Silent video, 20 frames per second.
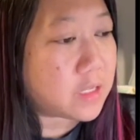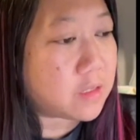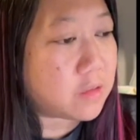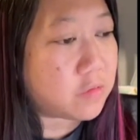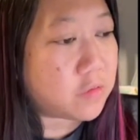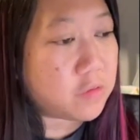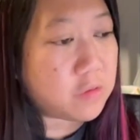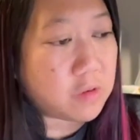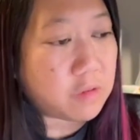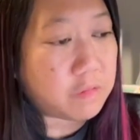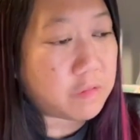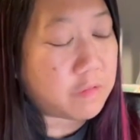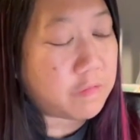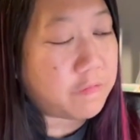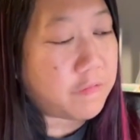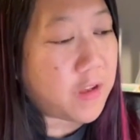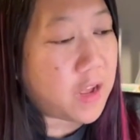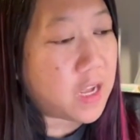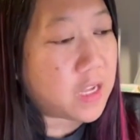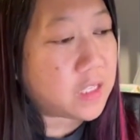They're two different
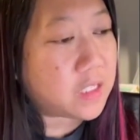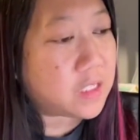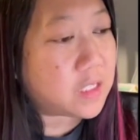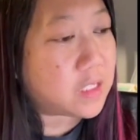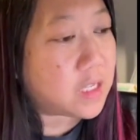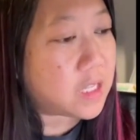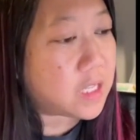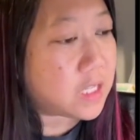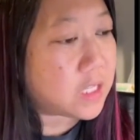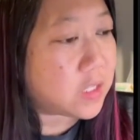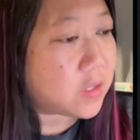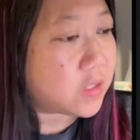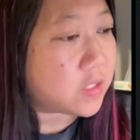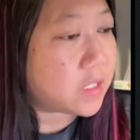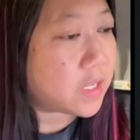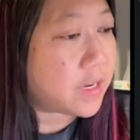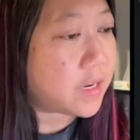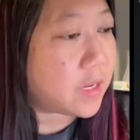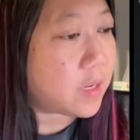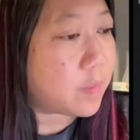fonts, and these are
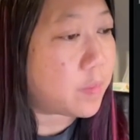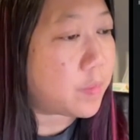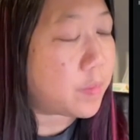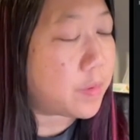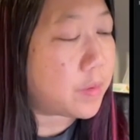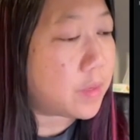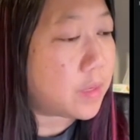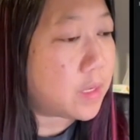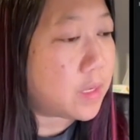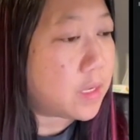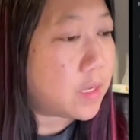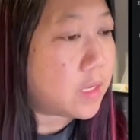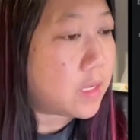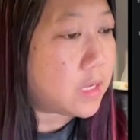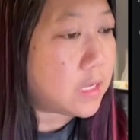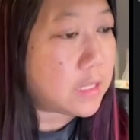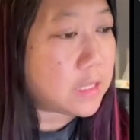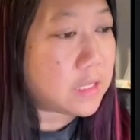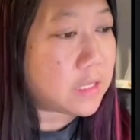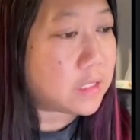set up
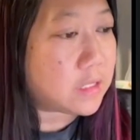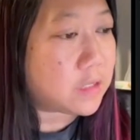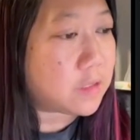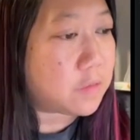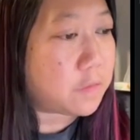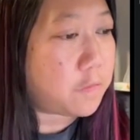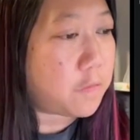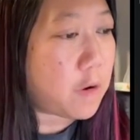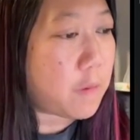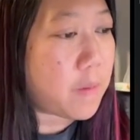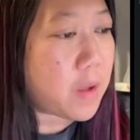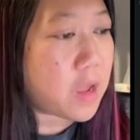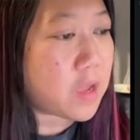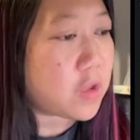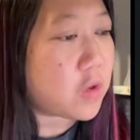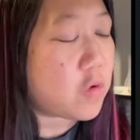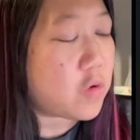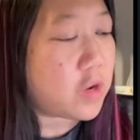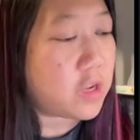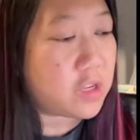in this little format.
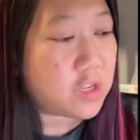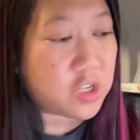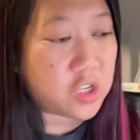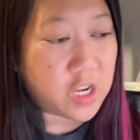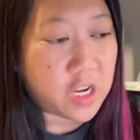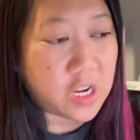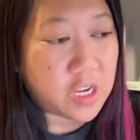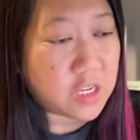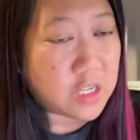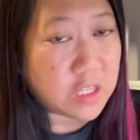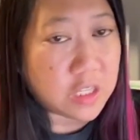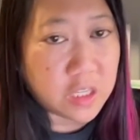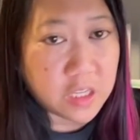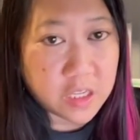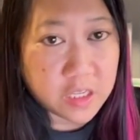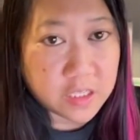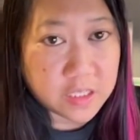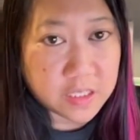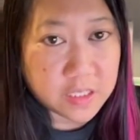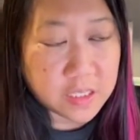You can change
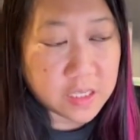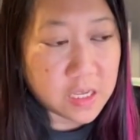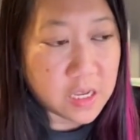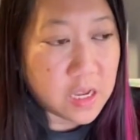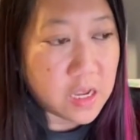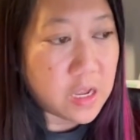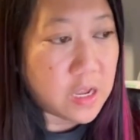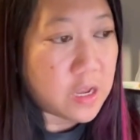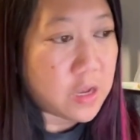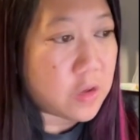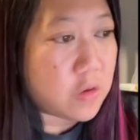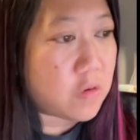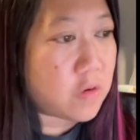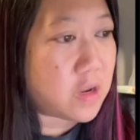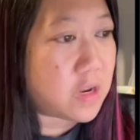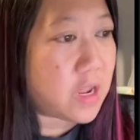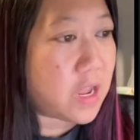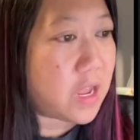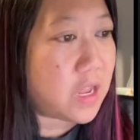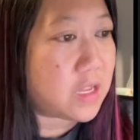this. You
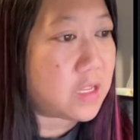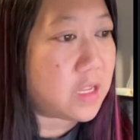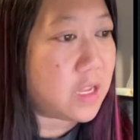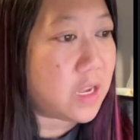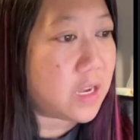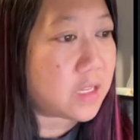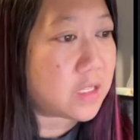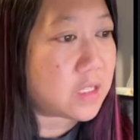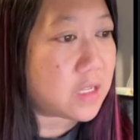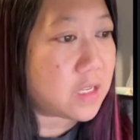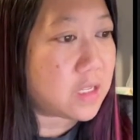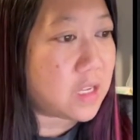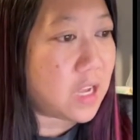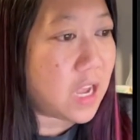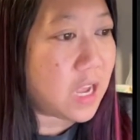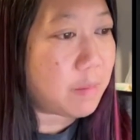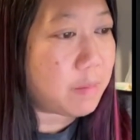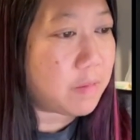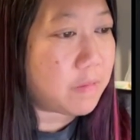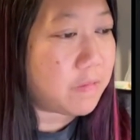can add text on
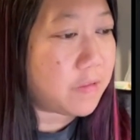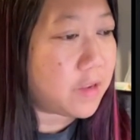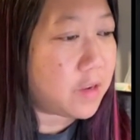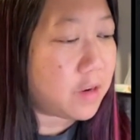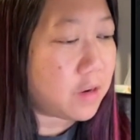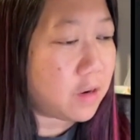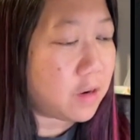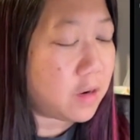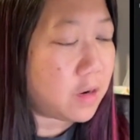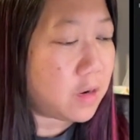top of here.